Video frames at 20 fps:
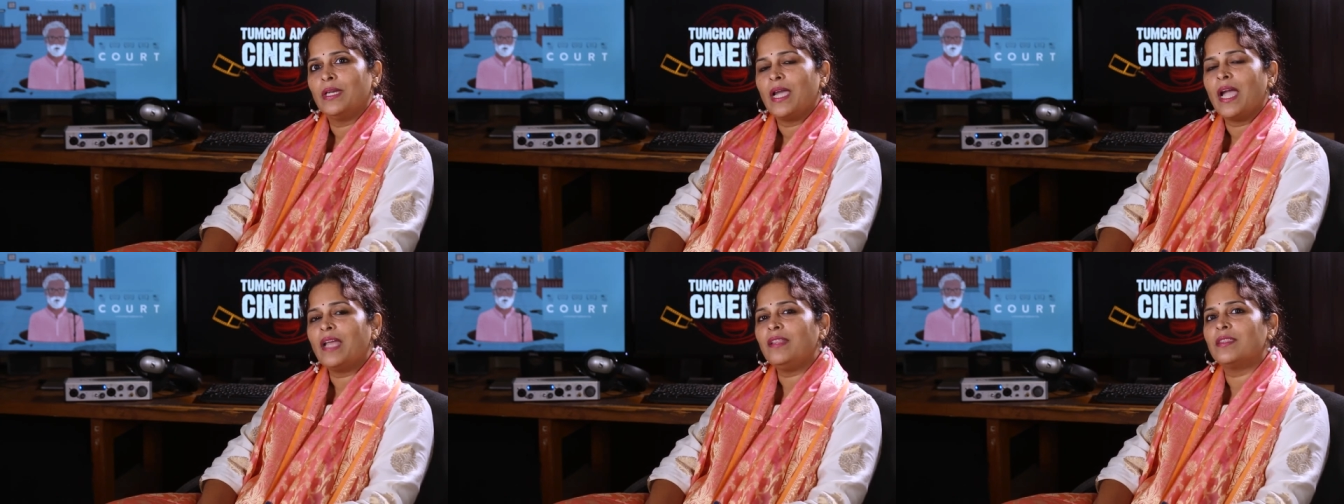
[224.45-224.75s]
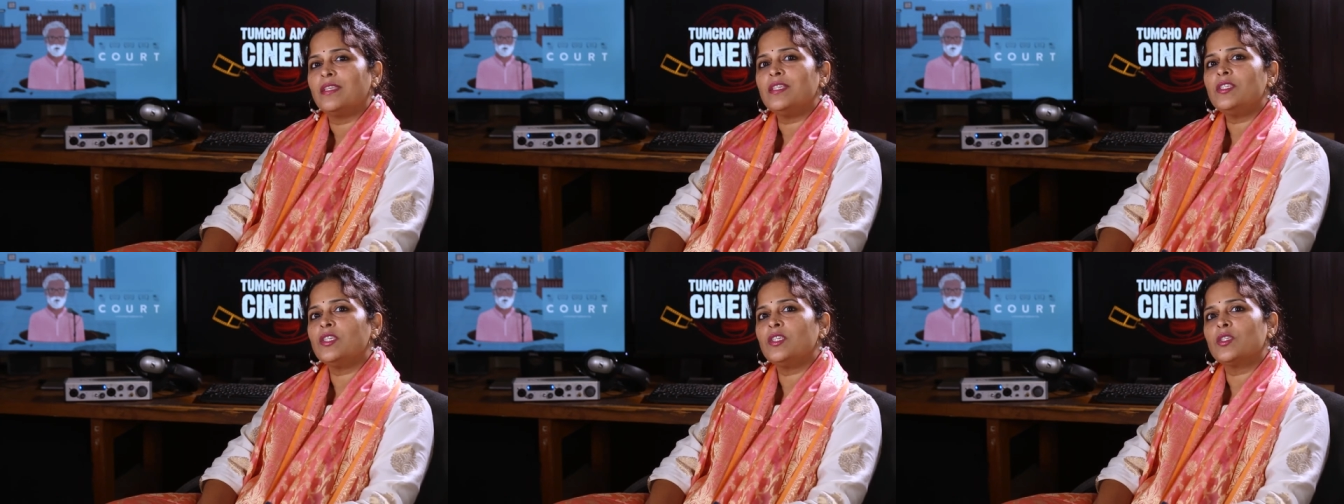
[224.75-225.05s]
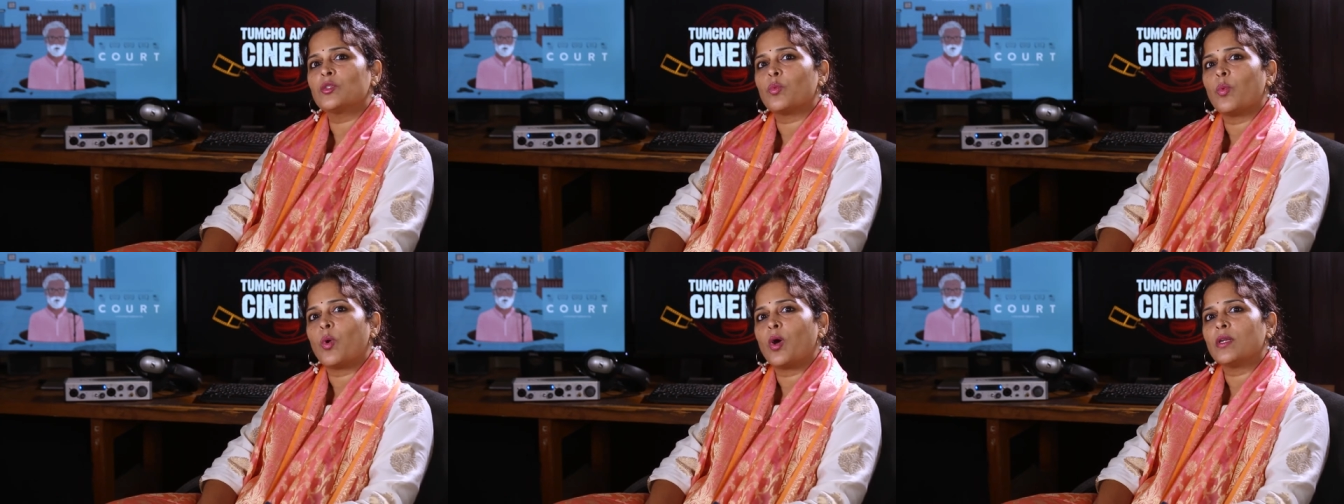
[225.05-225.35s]
And this
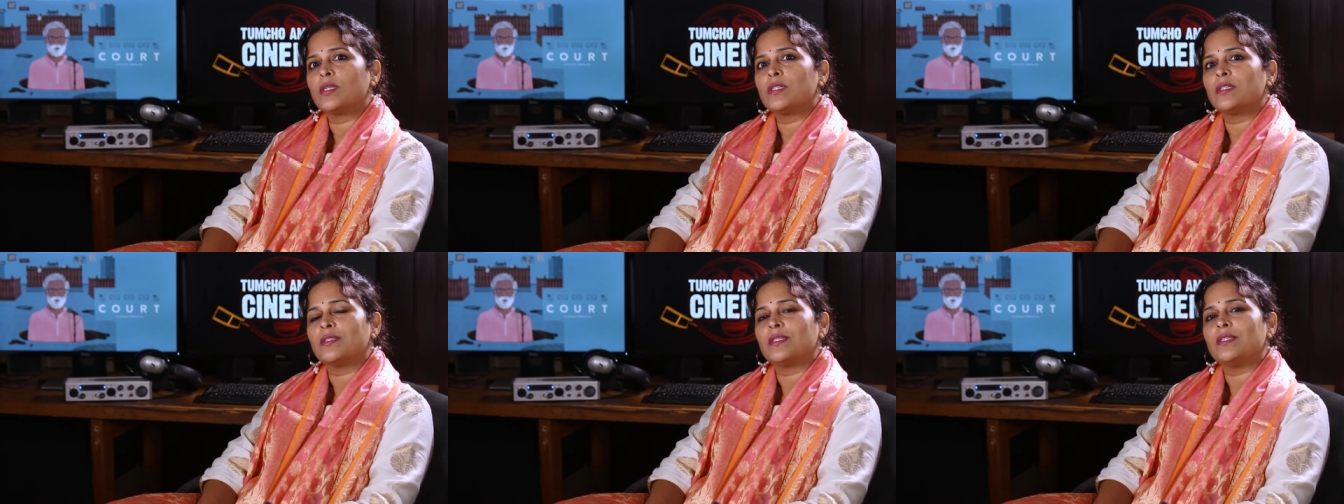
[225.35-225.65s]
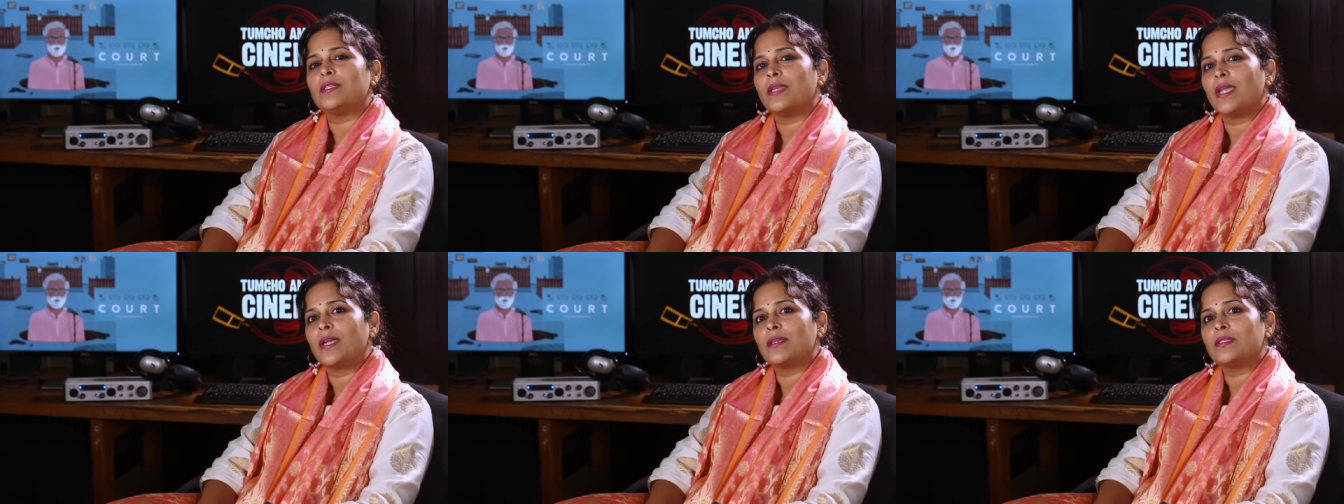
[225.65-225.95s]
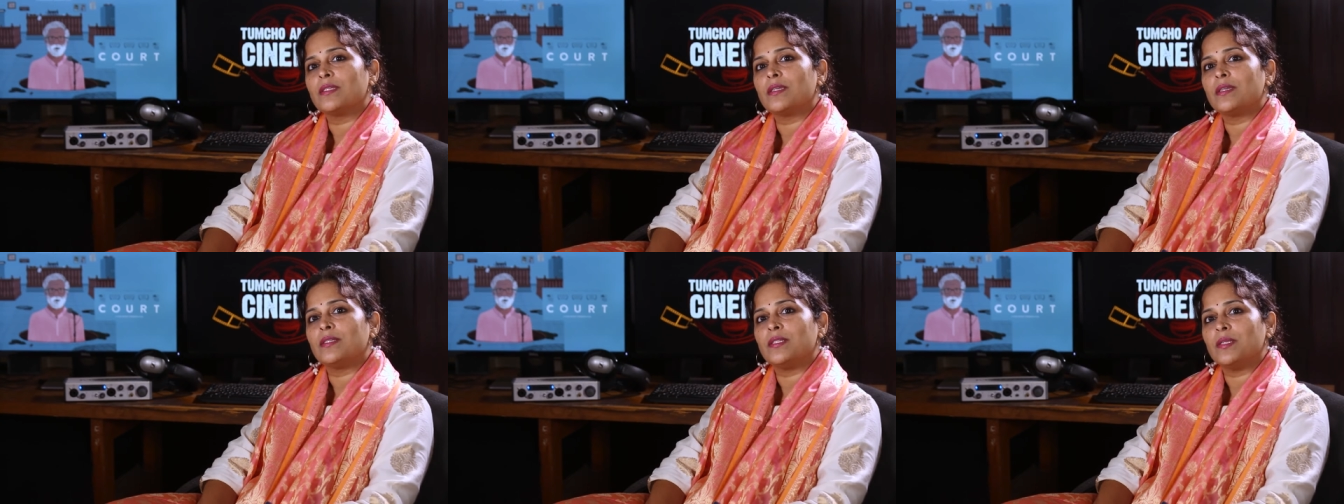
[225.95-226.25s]
is what the
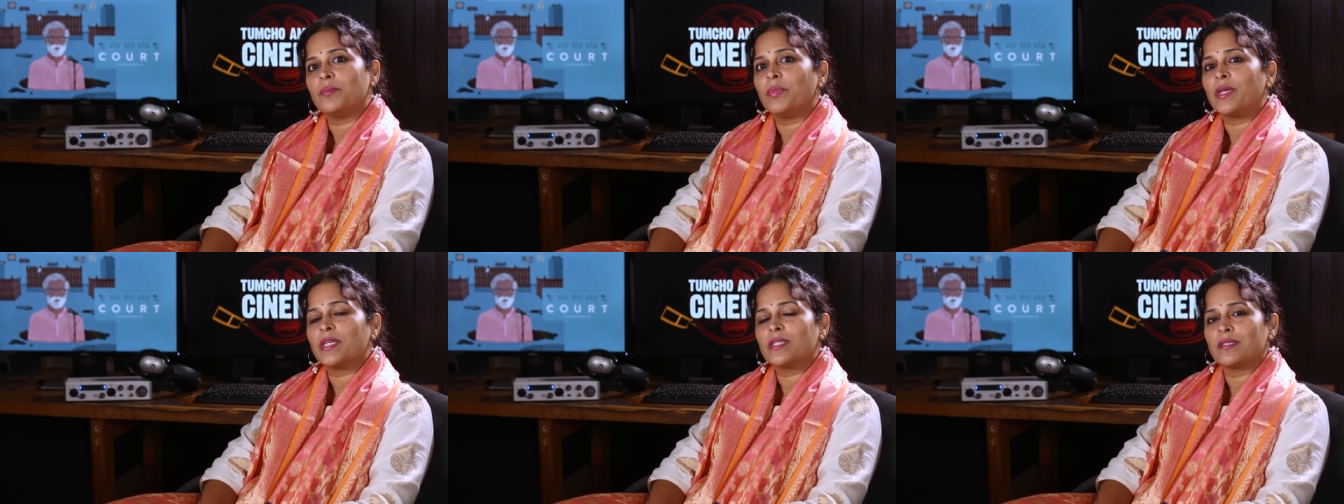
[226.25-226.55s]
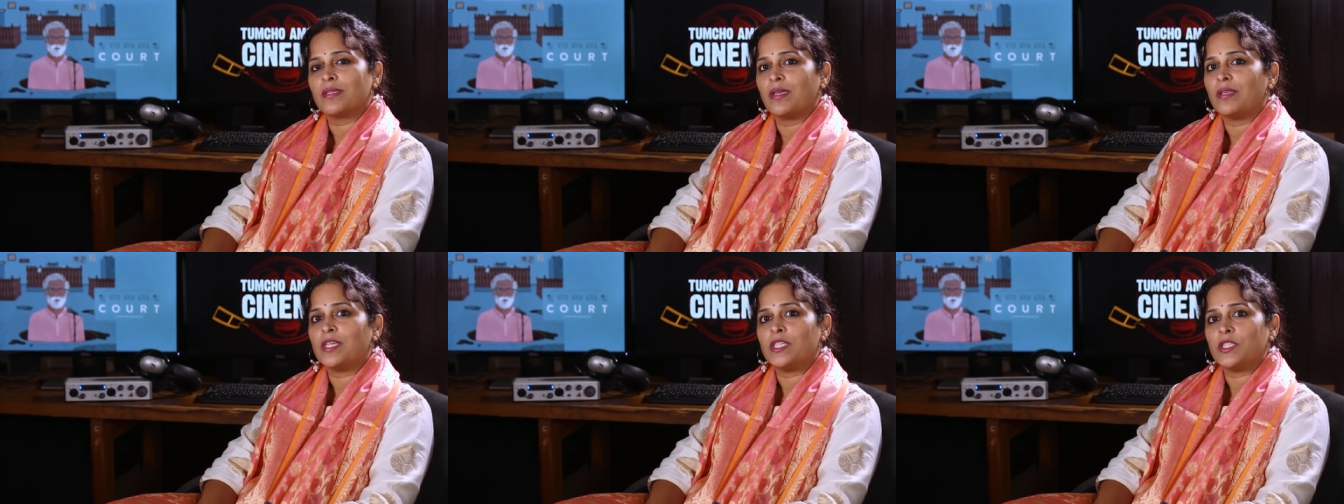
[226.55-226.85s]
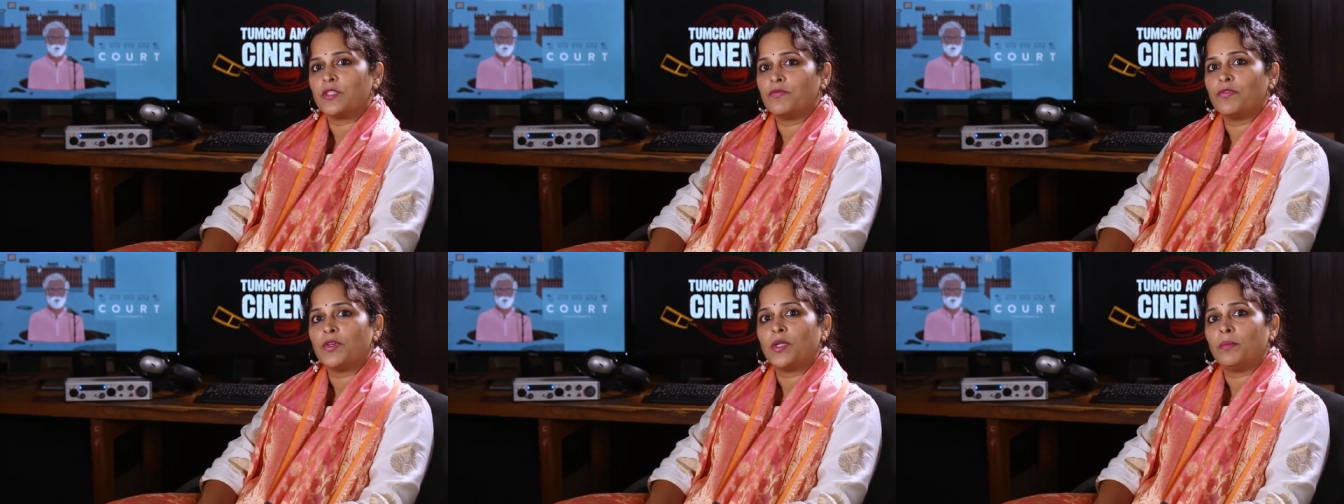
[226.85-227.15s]
director depicts in
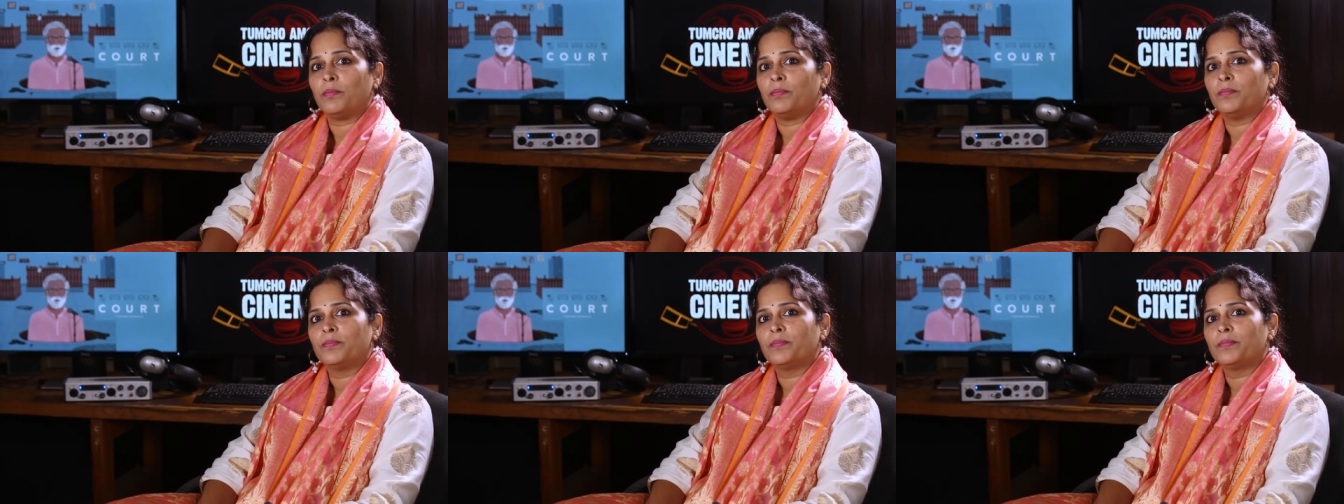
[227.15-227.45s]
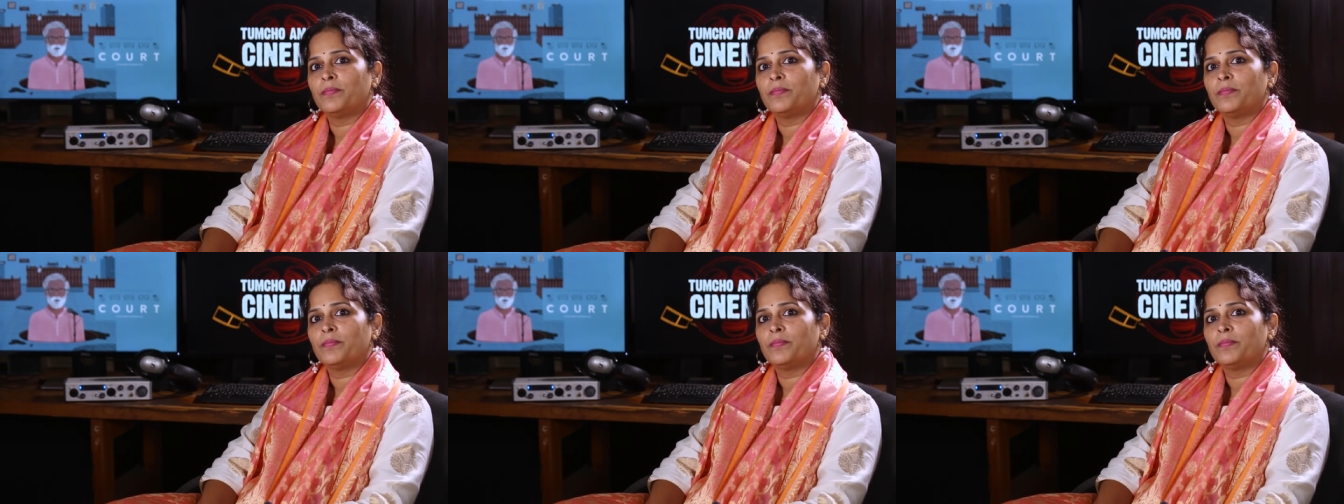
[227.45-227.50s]
his film.